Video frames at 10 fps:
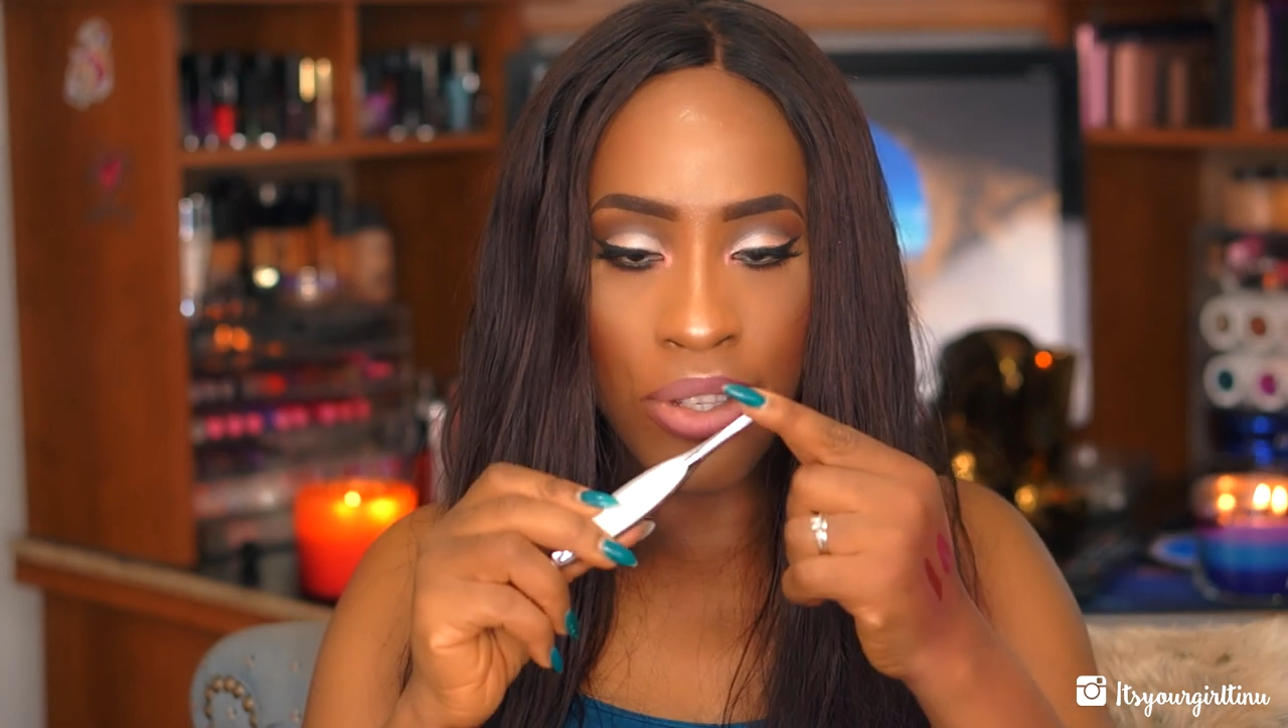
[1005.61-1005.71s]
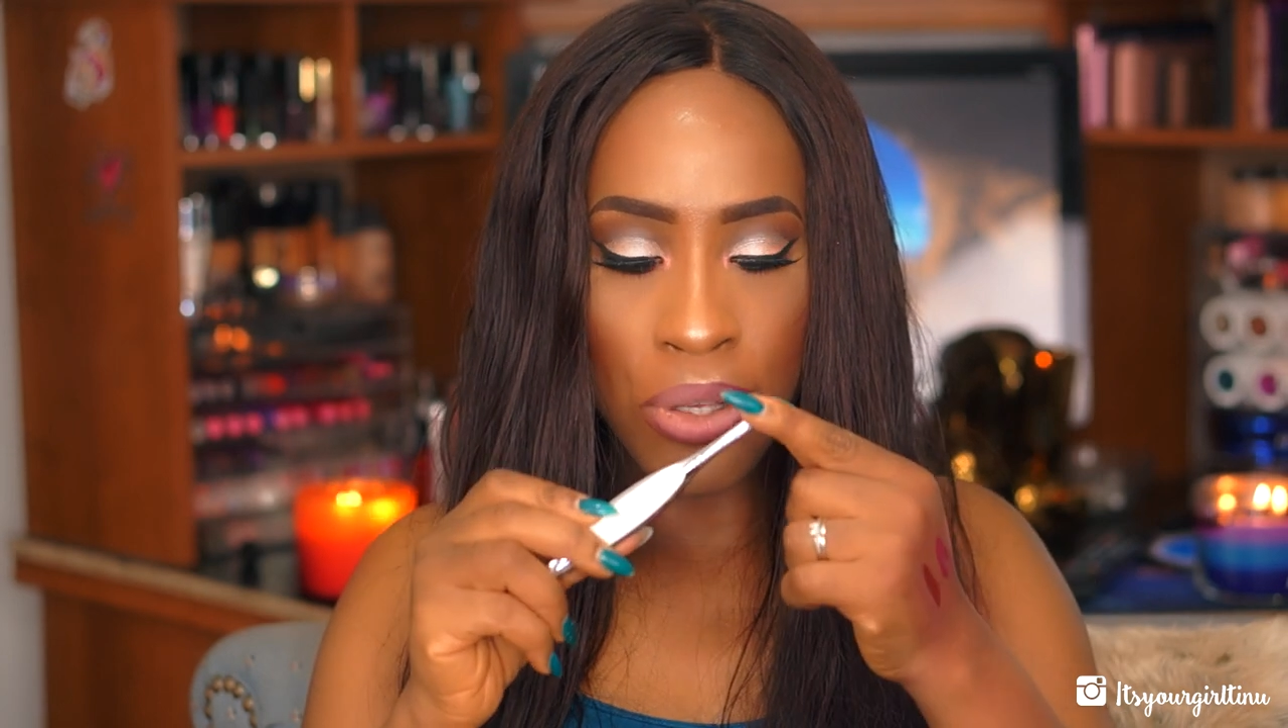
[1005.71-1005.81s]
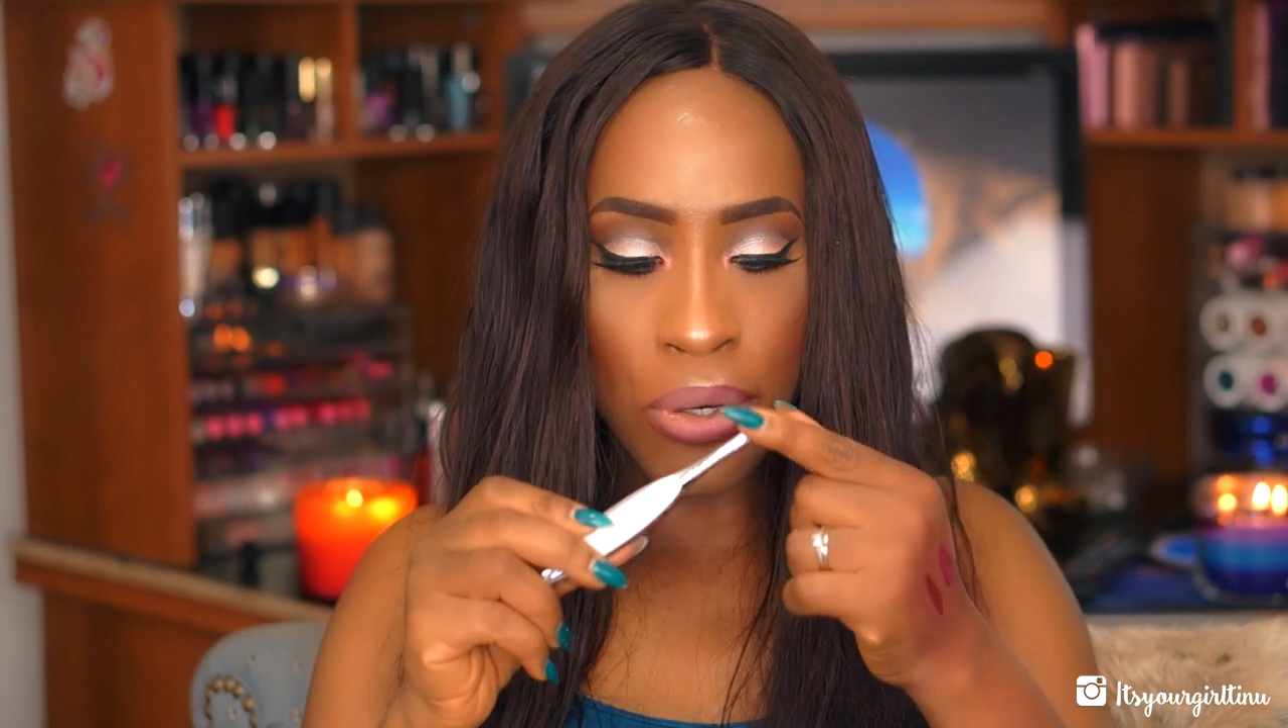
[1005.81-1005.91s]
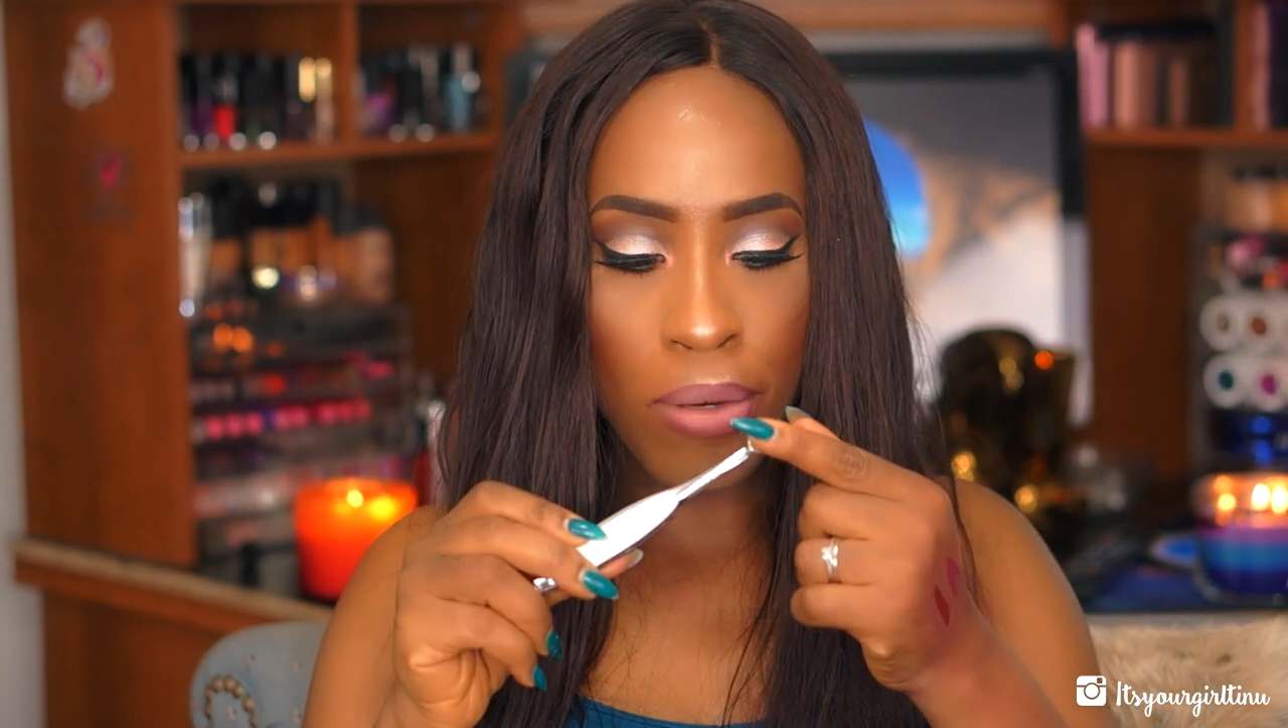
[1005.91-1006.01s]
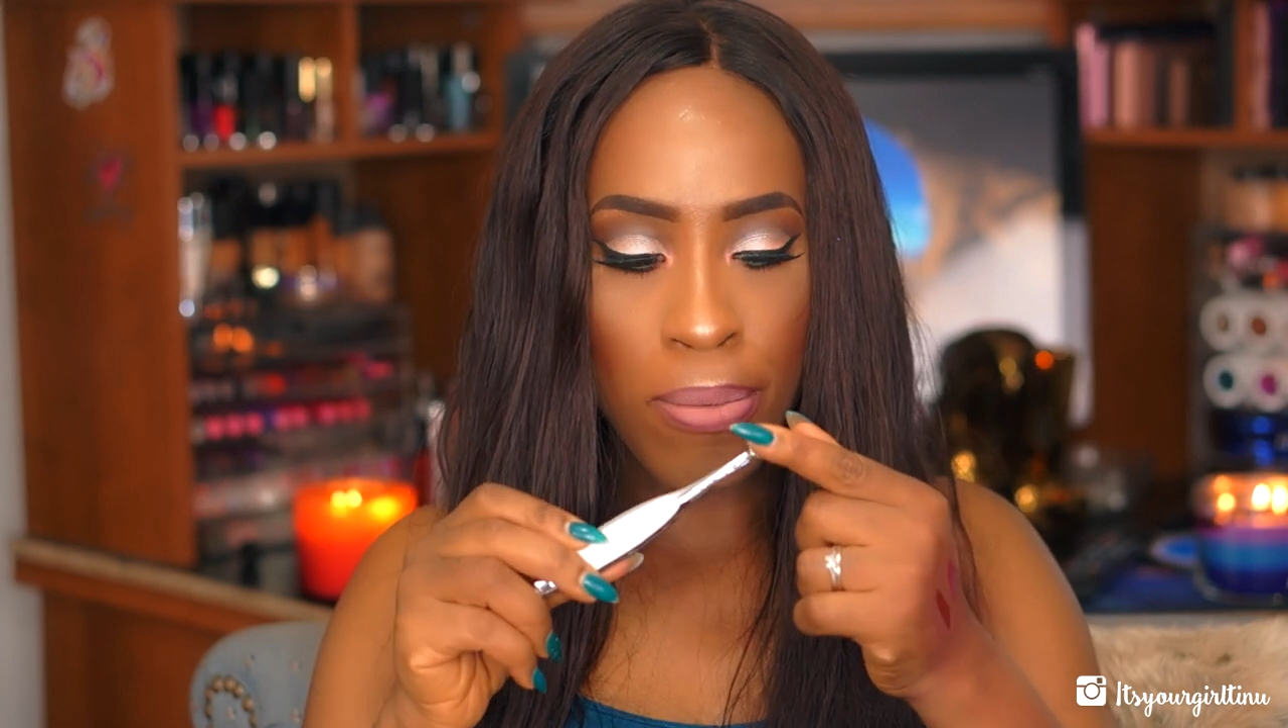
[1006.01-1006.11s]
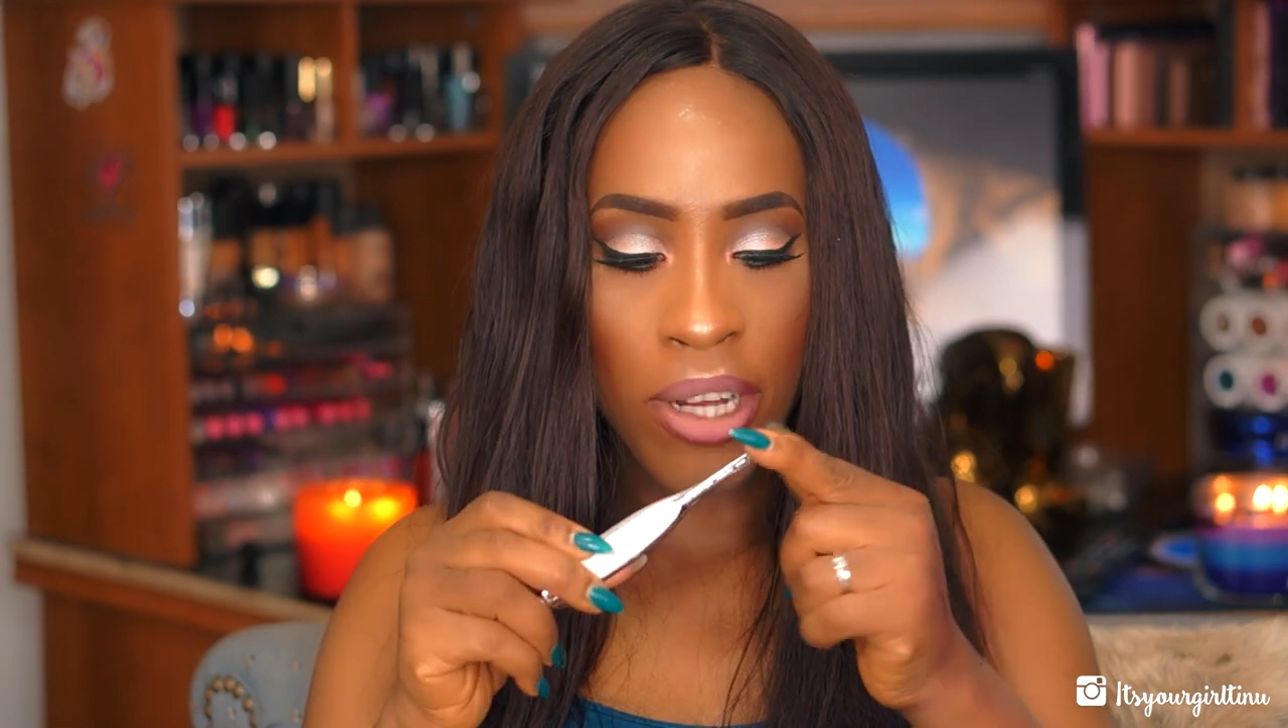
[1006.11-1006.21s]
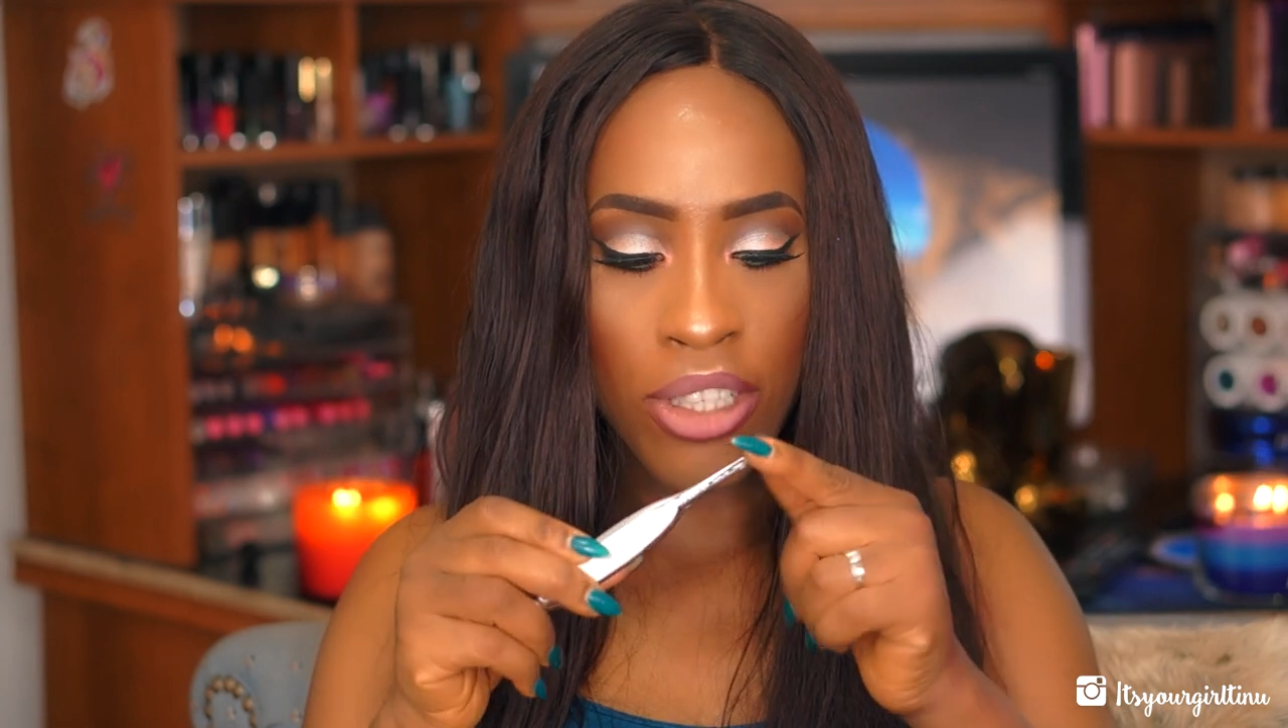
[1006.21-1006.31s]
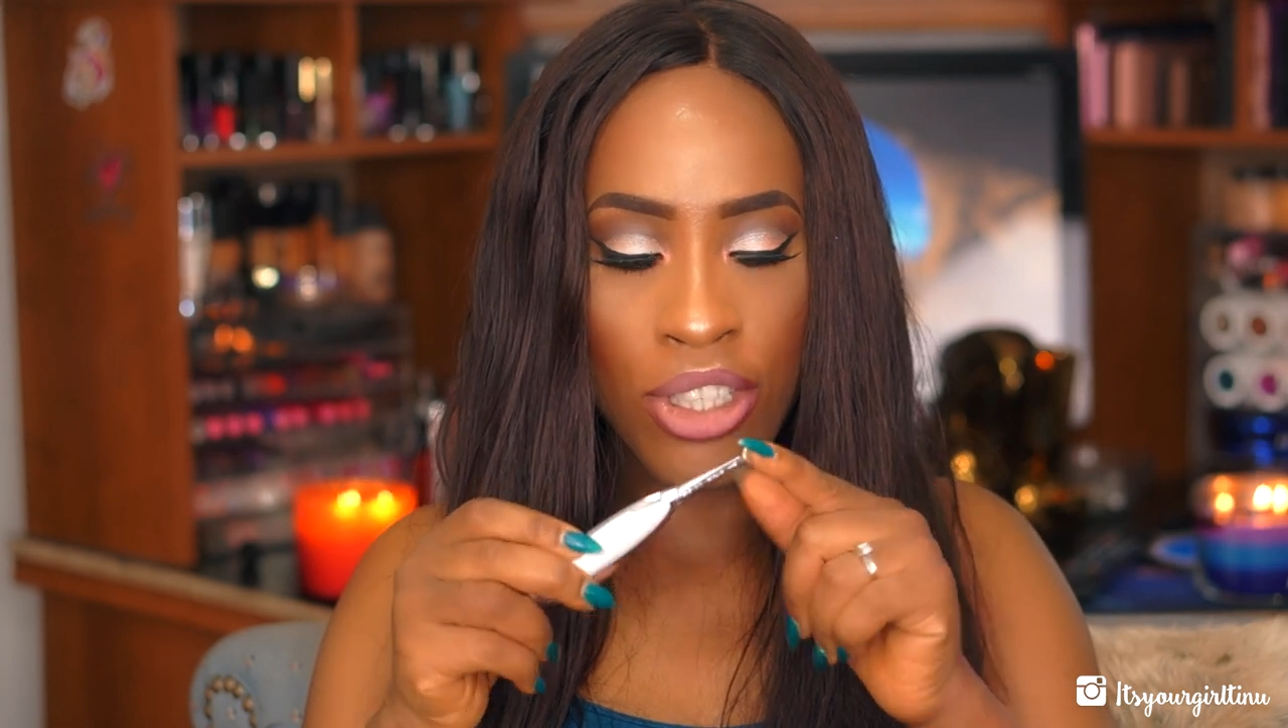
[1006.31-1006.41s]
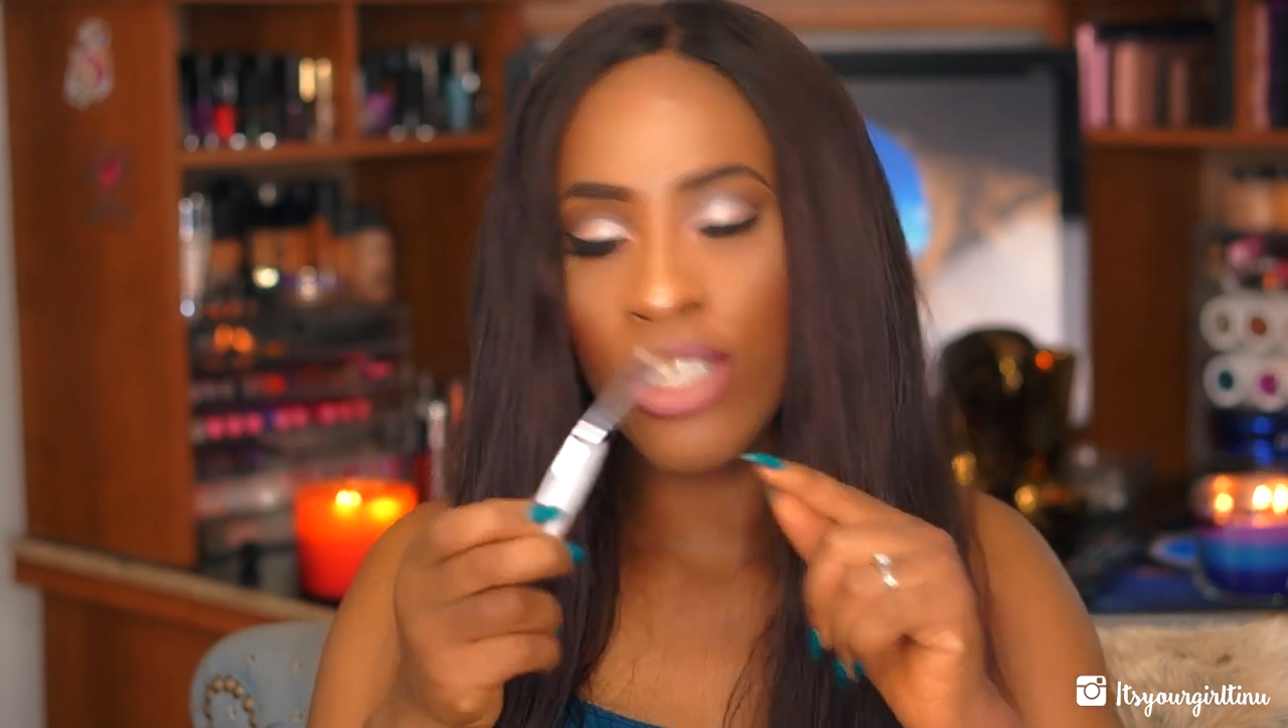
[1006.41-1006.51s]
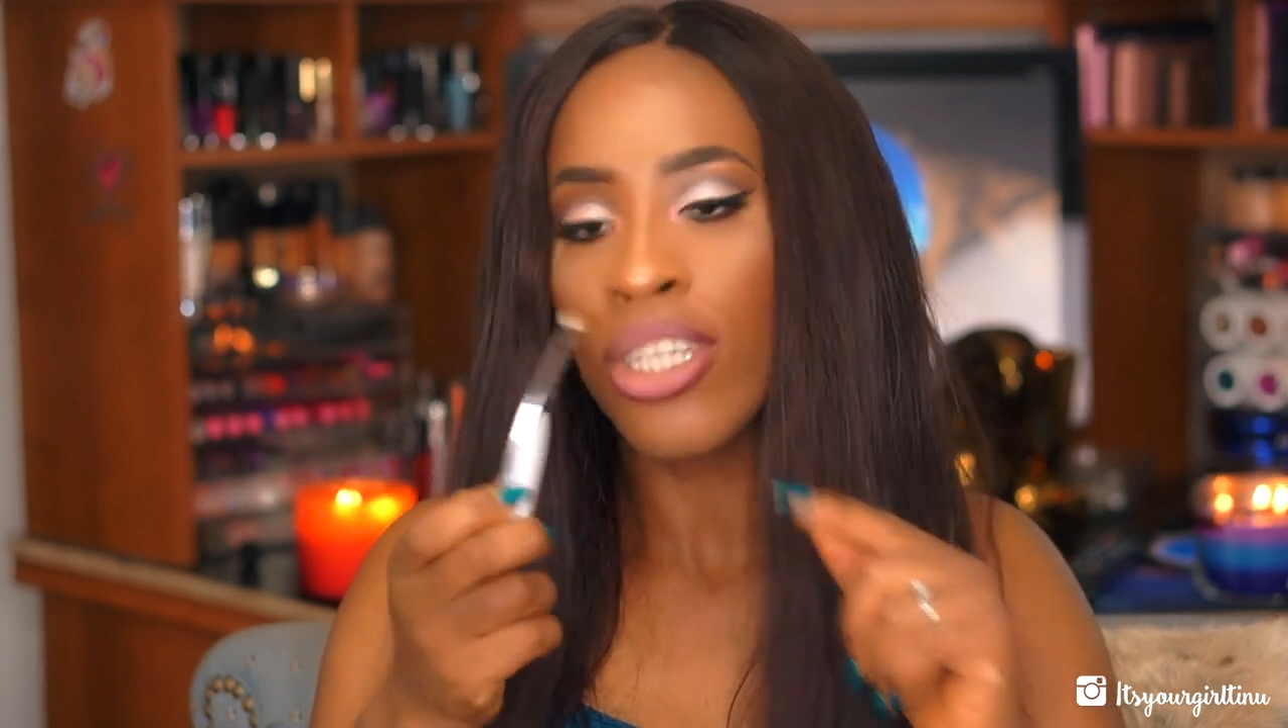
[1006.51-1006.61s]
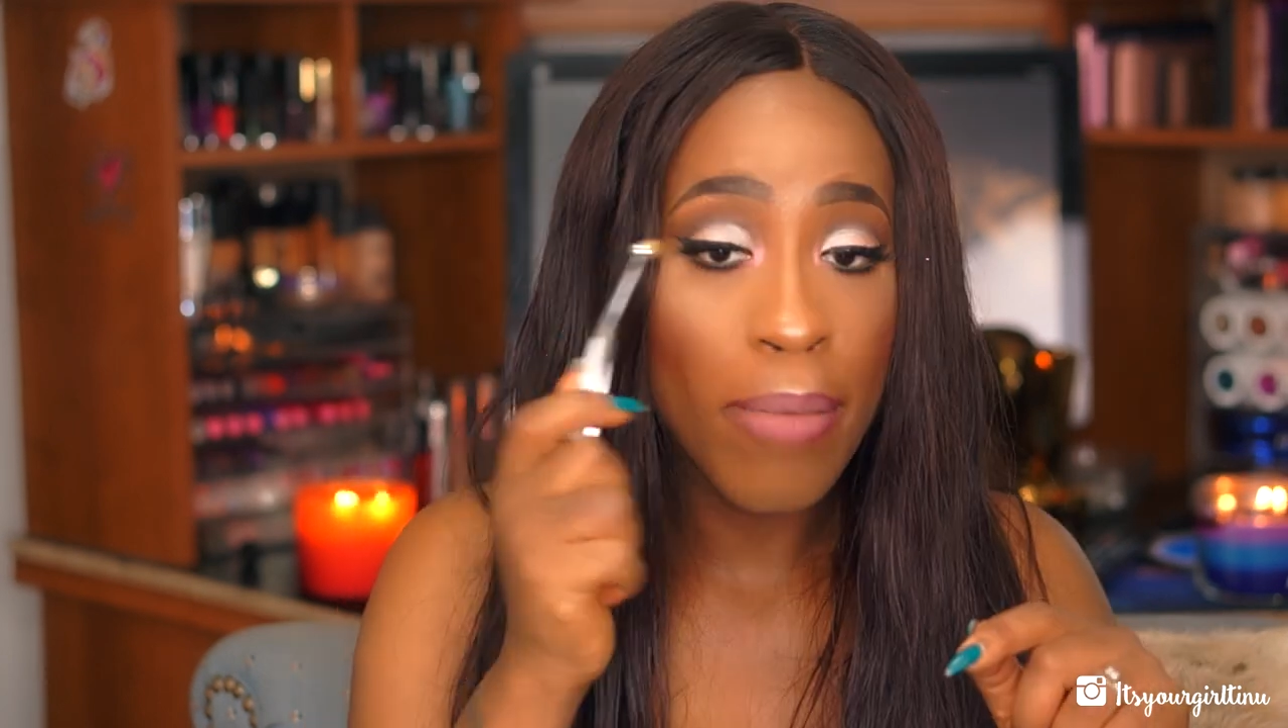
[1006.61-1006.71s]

Circle Brush